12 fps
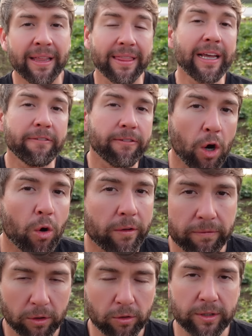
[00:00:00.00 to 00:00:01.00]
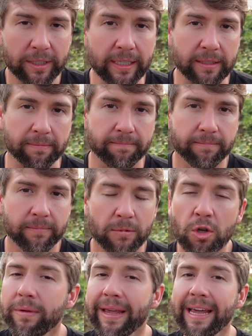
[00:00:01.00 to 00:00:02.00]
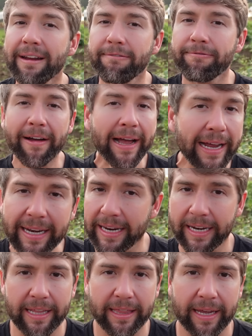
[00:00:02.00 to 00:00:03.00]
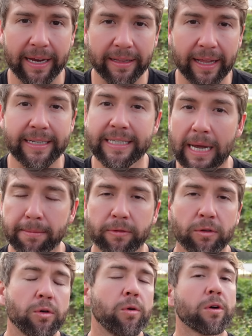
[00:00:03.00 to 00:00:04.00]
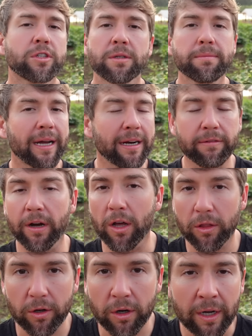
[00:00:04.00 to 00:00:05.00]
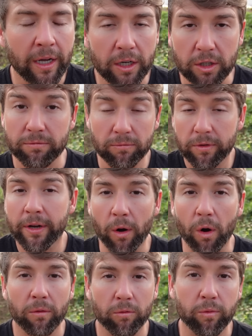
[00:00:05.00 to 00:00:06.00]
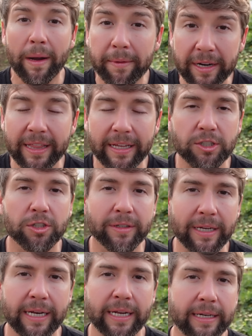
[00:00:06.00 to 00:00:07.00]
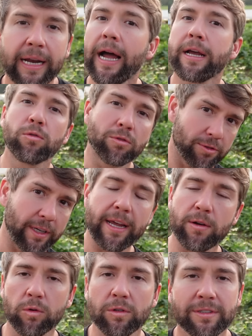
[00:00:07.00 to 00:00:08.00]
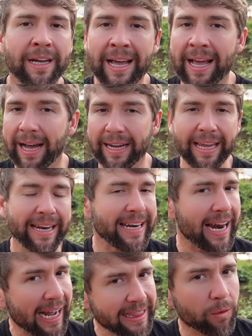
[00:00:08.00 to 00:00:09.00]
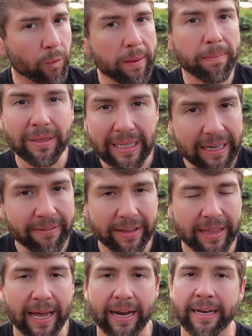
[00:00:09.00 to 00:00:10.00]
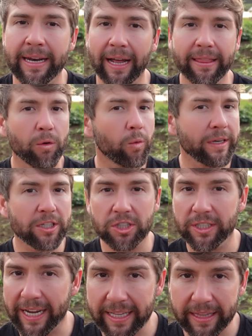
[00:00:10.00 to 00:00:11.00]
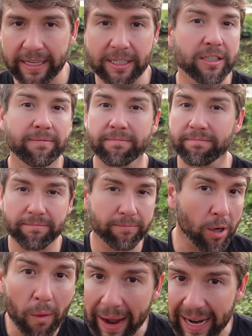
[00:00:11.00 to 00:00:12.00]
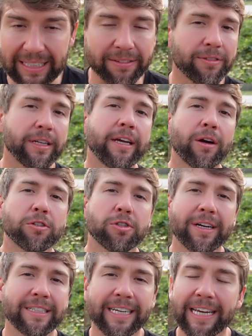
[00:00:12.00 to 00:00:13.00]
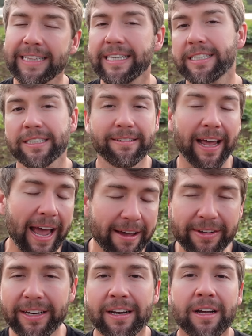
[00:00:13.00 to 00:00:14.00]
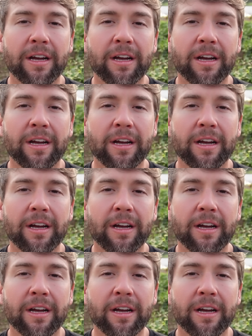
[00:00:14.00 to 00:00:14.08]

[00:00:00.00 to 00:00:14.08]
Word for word: Think of cold and flu season. You can't find anything like Tamiflu or some kind of other, you know, remedy that you're needing, NyQuil, DayQuil. Again, not that we believe in that and not that we just take this proactively or try to take this and have it